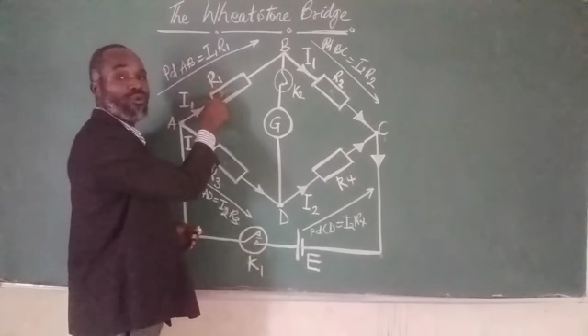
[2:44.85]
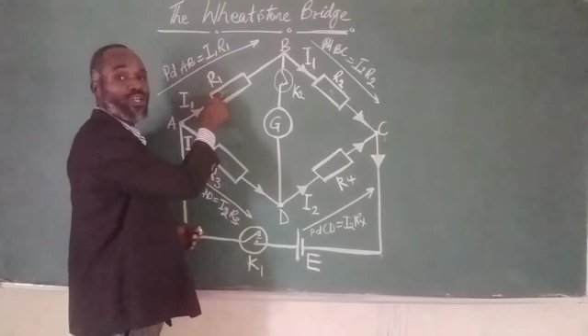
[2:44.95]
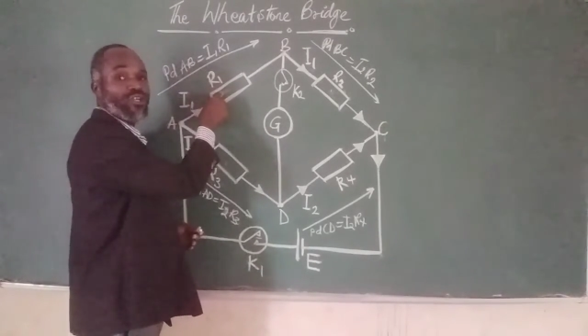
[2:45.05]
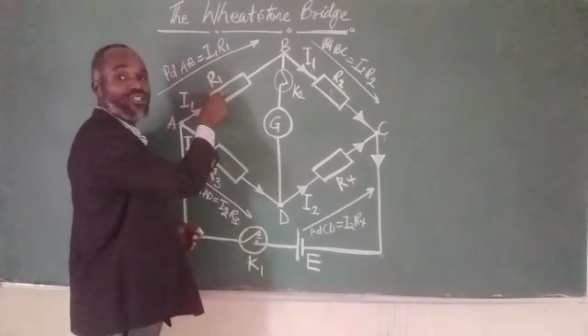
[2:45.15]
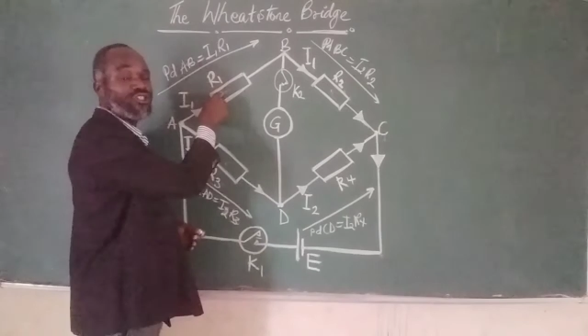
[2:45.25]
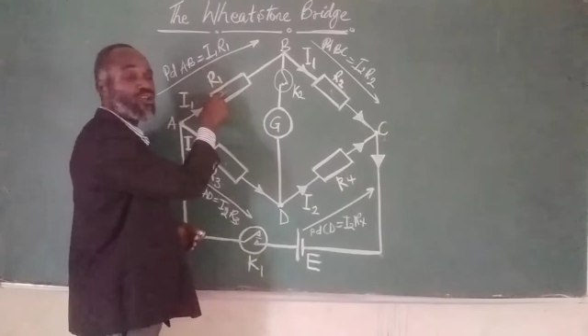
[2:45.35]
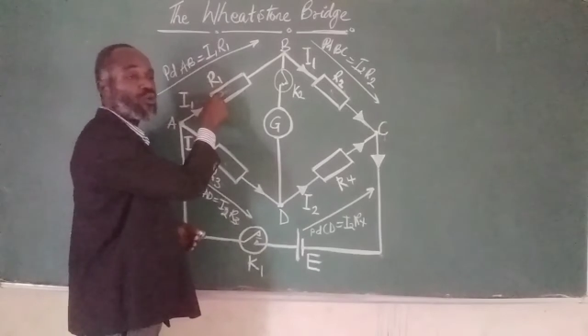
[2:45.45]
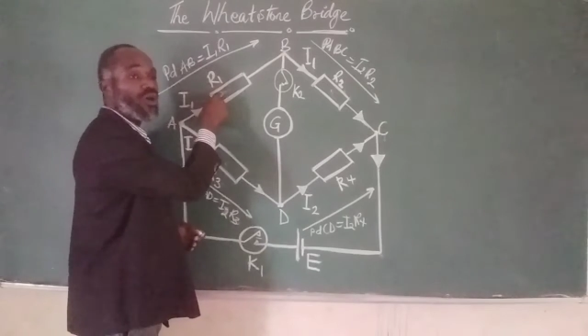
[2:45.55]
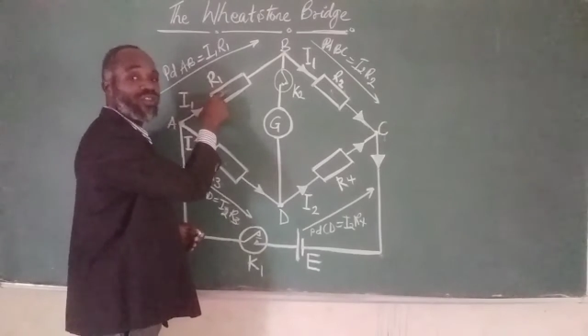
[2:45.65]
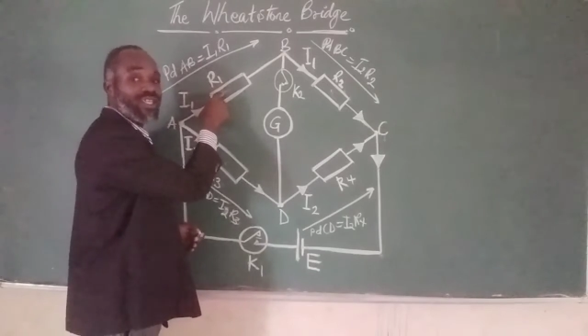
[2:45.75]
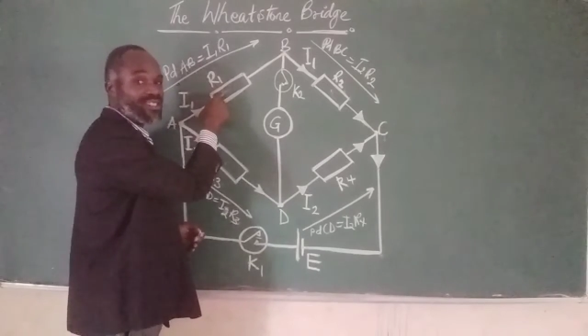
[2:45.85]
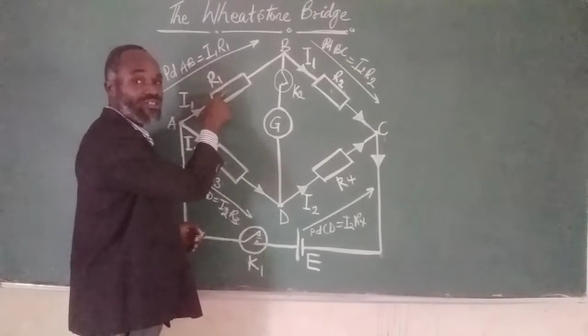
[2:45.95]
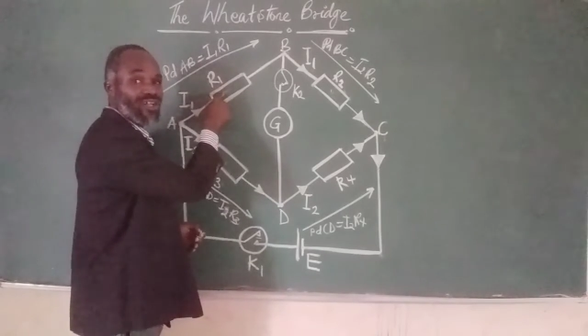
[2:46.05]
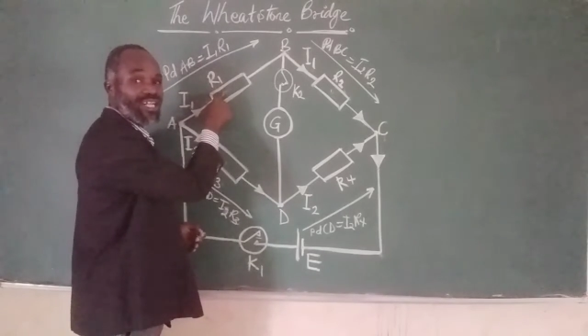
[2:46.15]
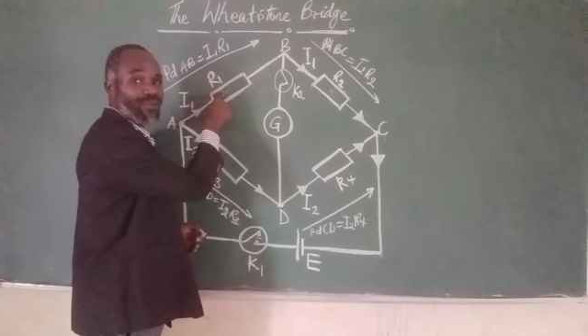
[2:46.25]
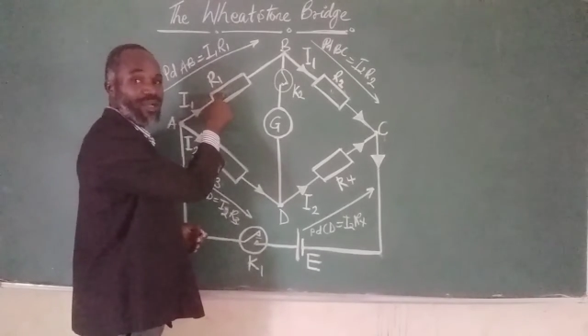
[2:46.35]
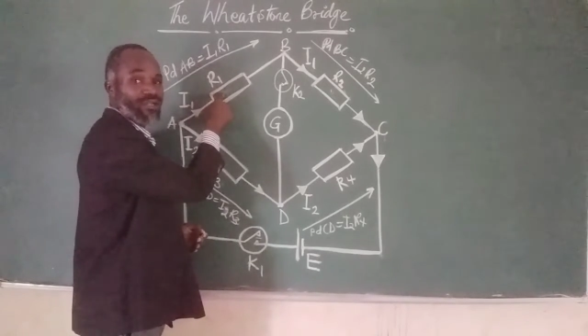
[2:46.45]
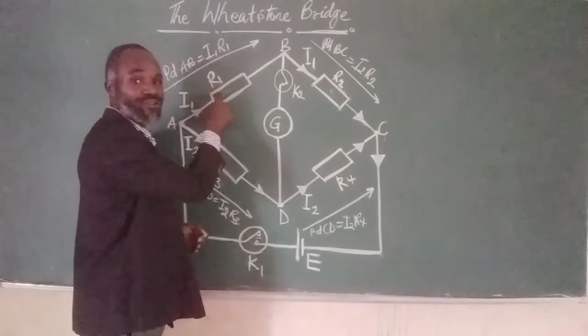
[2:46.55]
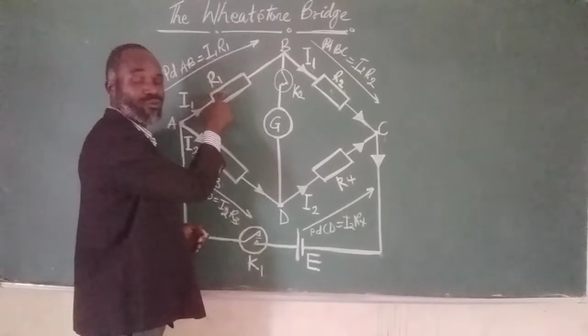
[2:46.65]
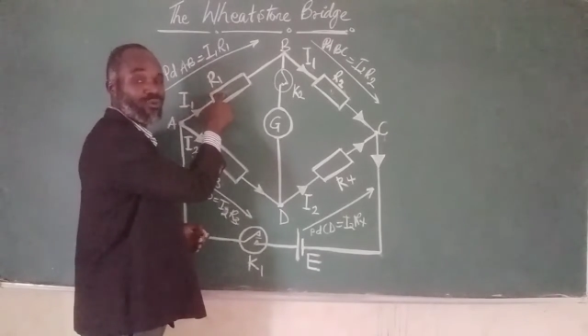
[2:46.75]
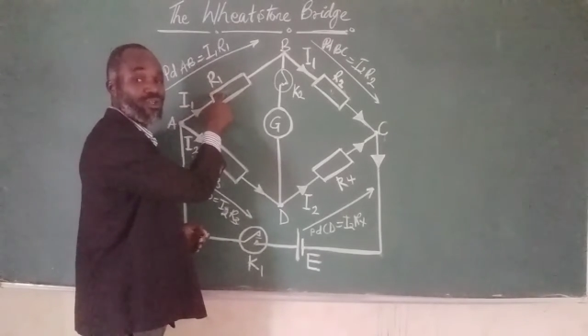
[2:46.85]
We don't know what this is all about.